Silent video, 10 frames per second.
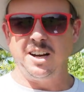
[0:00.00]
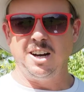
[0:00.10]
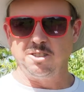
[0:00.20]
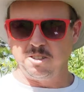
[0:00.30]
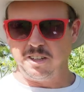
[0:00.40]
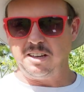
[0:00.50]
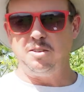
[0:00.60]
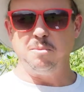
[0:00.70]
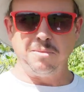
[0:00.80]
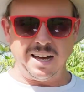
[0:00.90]
I also gave
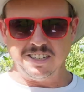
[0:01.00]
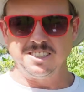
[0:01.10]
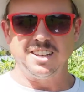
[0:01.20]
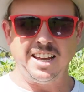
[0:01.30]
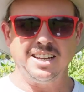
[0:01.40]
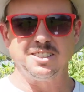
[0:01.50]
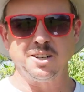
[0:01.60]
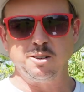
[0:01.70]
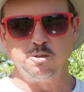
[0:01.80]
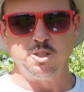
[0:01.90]
you my stance
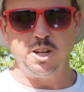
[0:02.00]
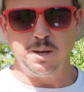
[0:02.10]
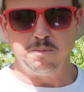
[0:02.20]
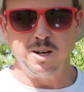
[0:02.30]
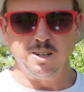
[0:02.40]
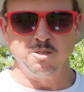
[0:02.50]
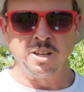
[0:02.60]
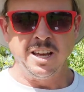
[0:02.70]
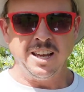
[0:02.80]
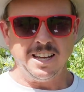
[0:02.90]
on GMOs
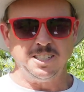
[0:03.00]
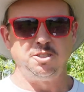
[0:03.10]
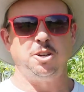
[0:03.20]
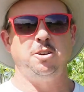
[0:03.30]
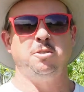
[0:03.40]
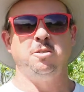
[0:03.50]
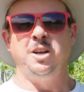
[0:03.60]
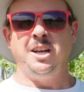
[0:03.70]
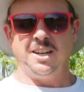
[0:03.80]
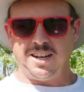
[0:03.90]
in general
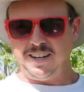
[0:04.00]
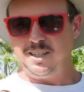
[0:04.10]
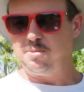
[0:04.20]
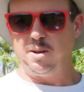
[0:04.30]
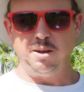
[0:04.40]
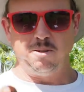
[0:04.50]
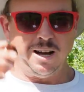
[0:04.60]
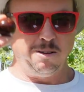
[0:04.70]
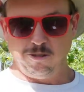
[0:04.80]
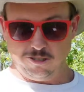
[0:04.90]
to kind of explain why
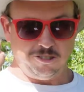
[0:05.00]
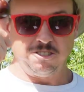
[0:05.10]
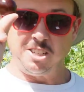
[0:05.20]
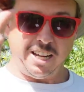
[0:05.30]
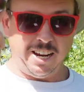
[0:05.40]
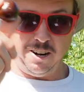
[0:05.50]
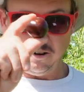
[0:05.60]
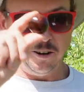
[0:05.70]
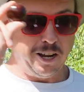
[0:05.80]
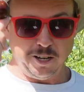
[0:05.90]
I wasn't
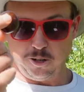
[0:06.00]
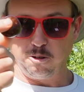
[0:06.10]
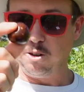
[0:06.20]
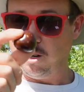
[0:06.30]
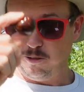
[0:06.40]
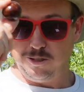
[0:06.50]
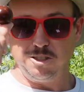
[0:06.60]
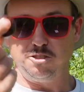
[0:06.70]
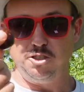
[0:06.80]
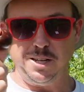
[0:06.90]
scared to grow
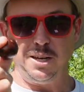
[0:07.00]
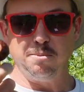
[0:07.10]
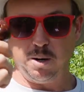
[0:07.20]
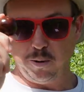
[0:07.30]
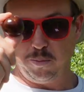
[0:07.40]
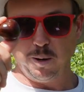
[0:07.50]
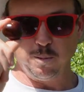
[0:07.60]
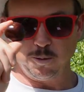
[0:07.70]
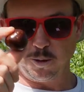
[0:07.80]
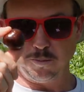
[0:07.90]
this GMO
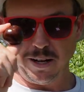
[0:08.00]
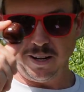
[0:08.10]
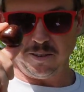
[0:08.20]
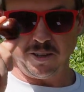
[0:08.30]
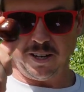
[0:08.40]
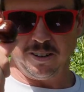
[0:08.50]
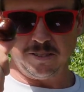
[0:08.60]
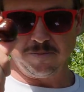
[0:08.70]
purple tomato here.